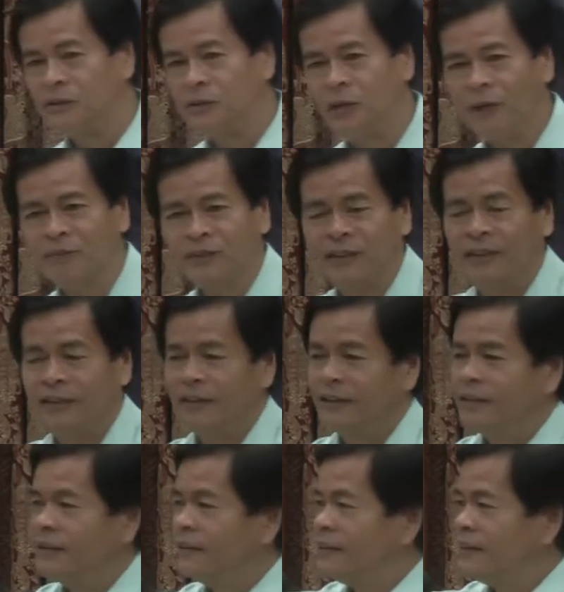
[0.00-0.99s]
wrapped
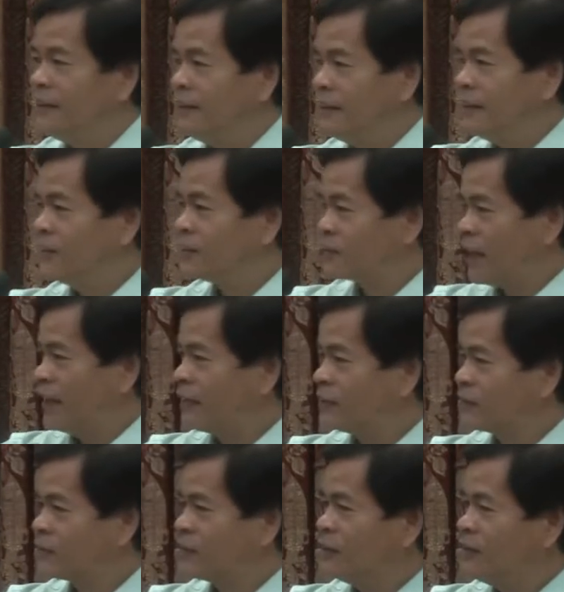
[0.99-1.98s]
his
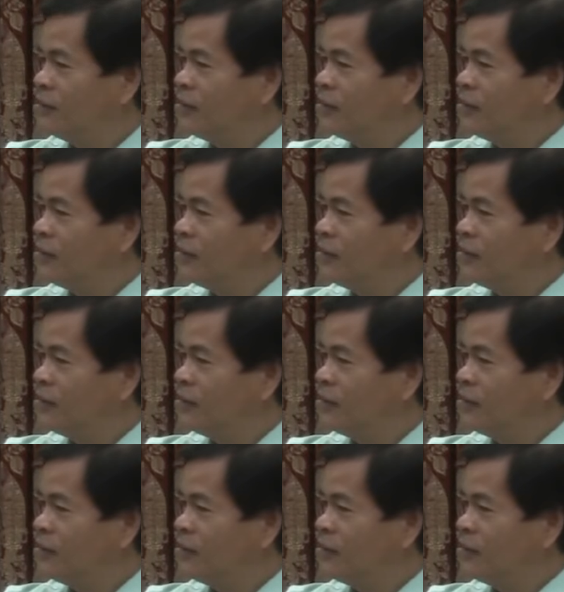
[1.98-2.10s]
hands